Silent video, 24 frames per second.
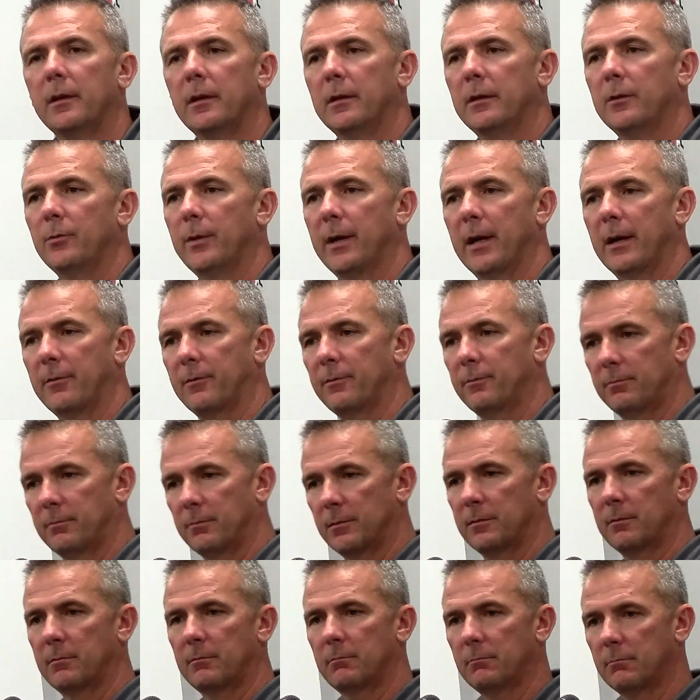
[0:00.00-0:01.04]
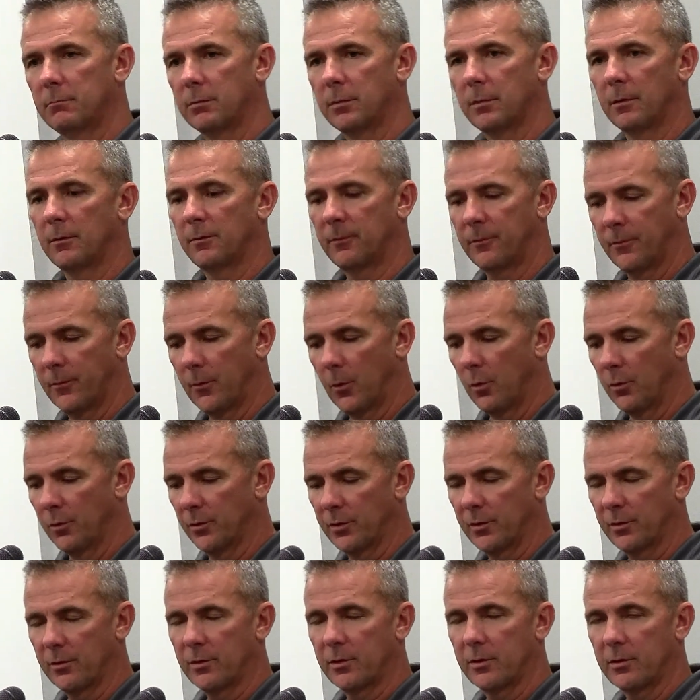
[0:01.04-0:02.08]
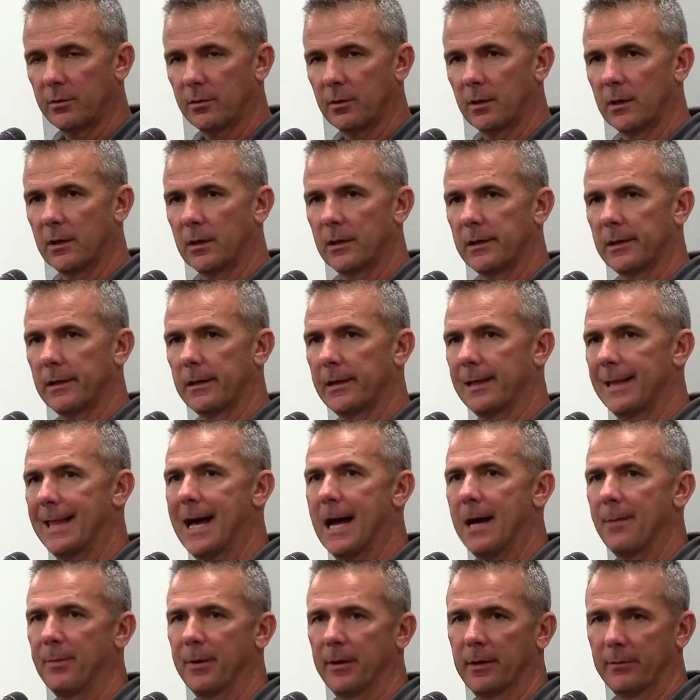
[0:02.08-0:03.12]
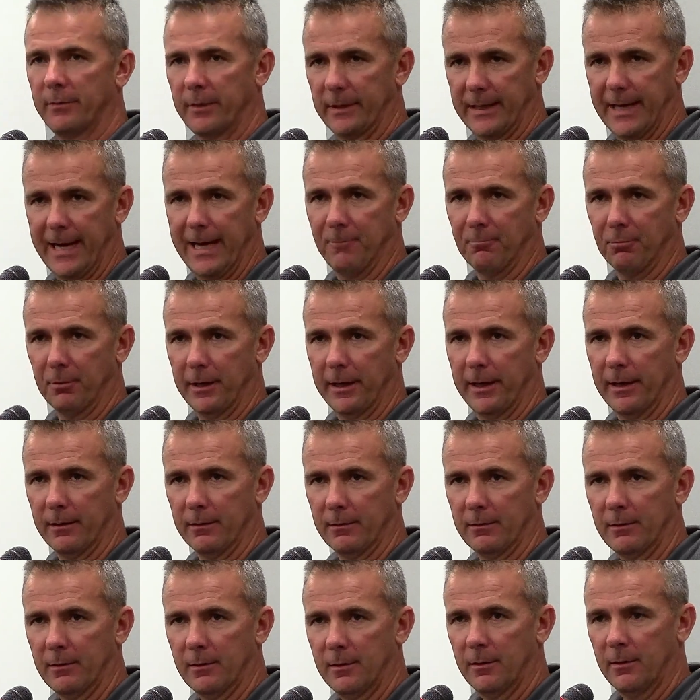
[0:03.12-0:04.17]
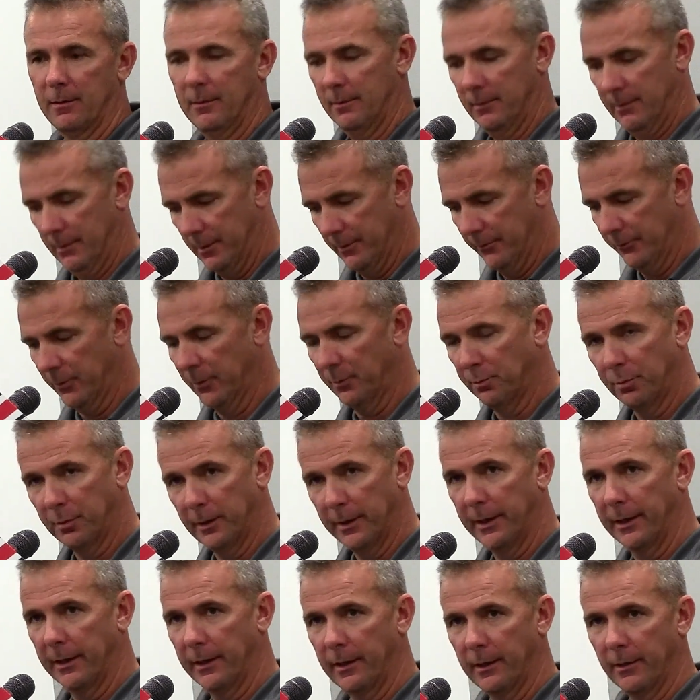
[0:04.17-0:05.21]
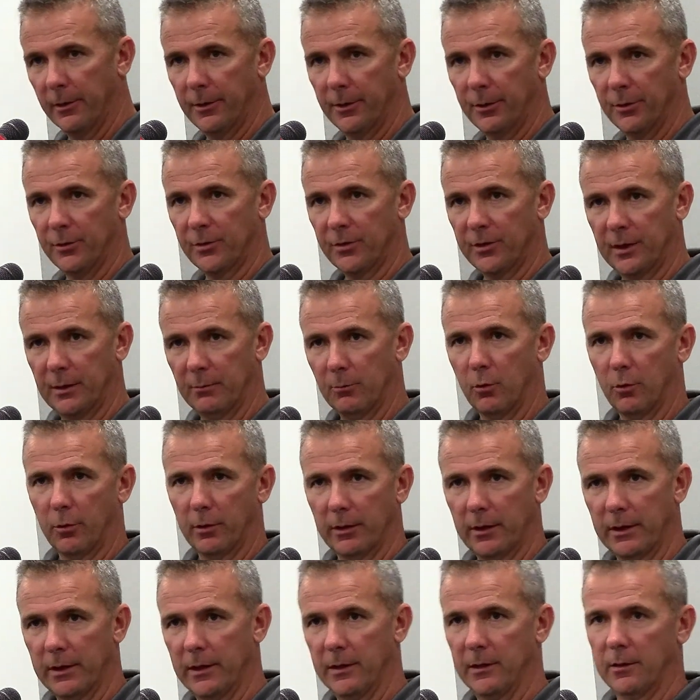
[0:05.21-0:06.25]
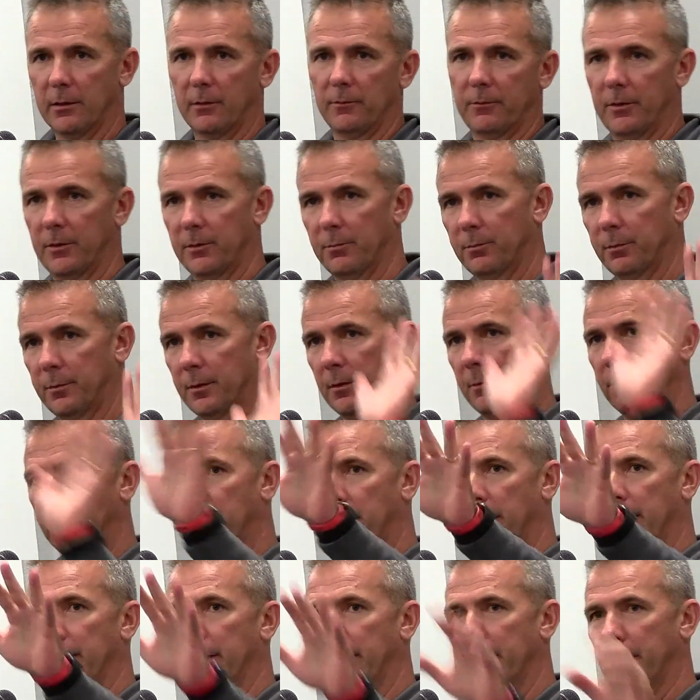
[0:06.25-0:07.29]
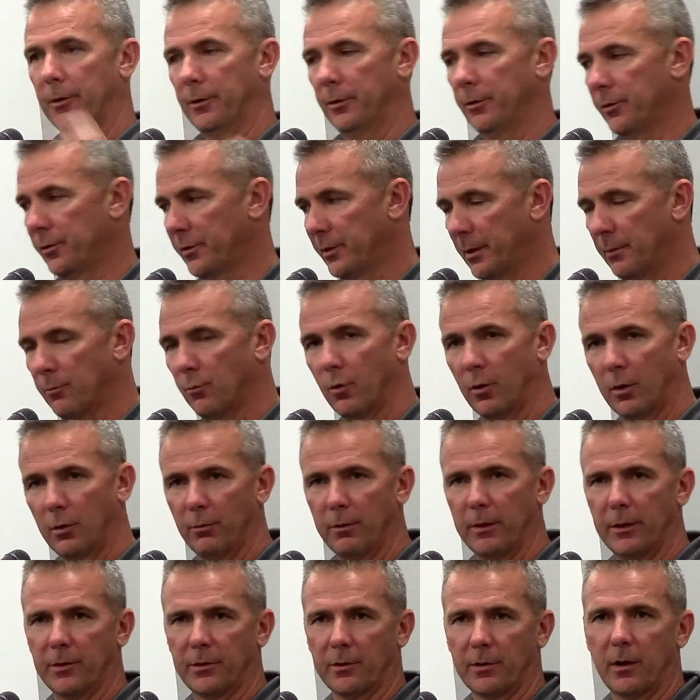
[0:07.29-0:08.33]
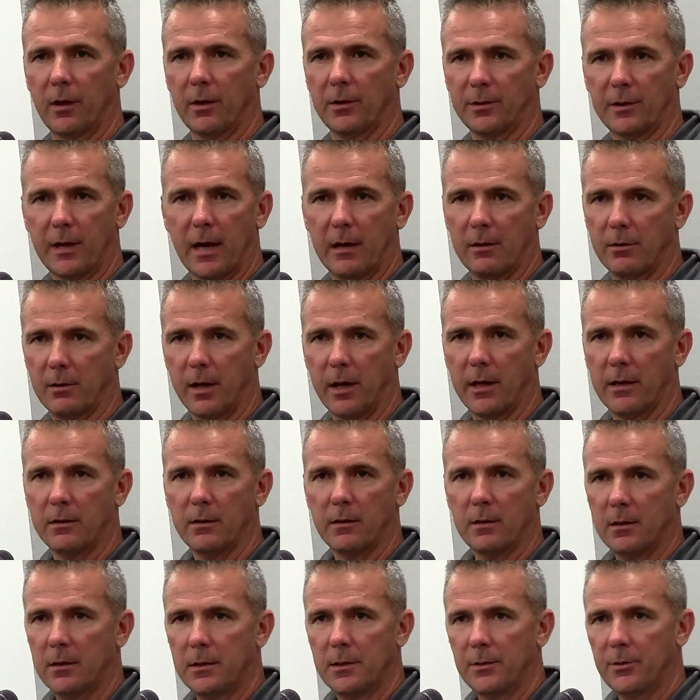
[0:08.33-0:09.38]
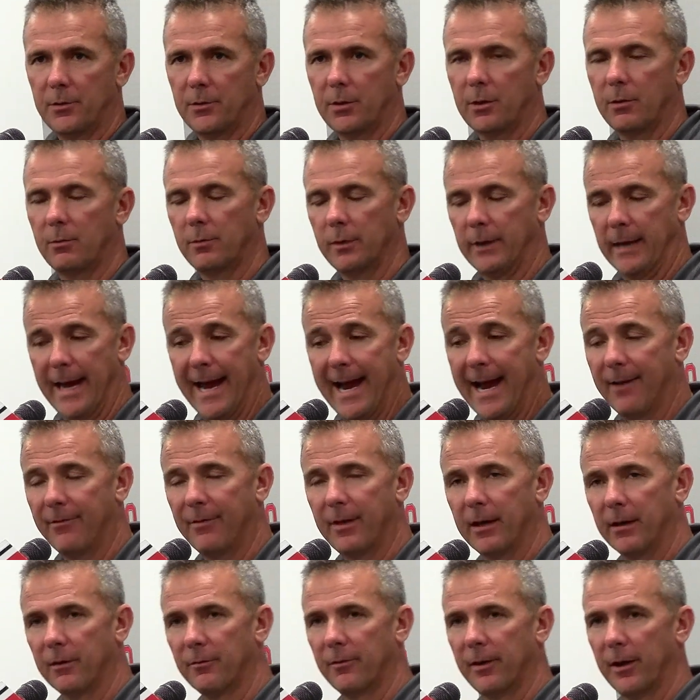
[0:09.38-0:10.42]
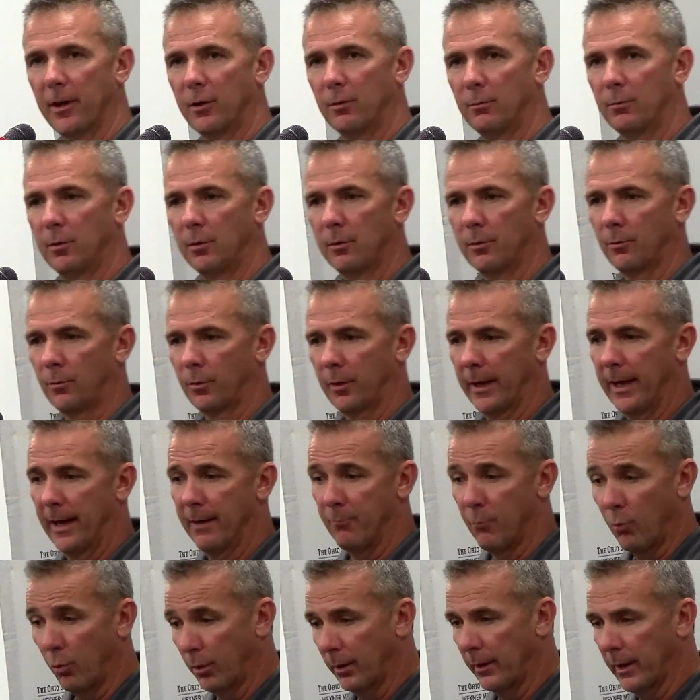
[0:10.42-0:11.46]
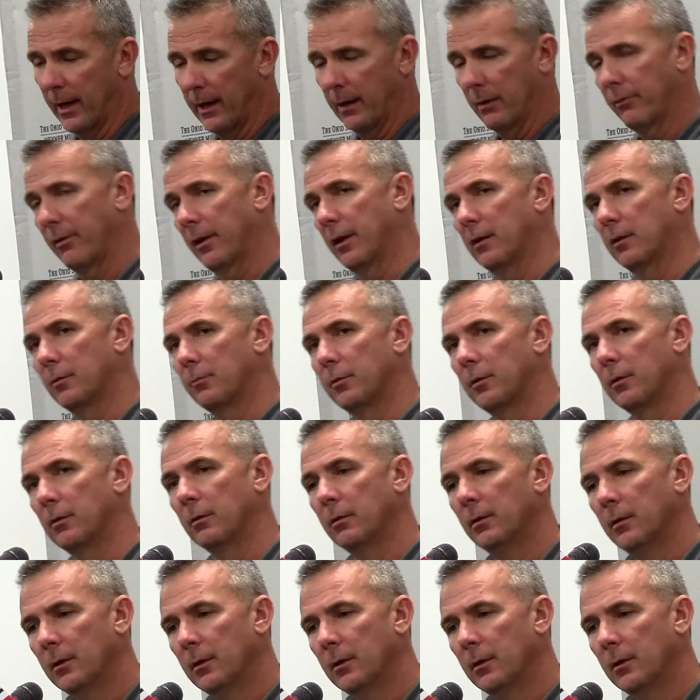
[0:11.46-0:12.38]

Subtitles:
we have a full allotment of a game plan. If they're playing here, you'll see more of these. If they're playing there, you'll see more of what you saw Saturday. So we have that available, and we're going to have more of that available,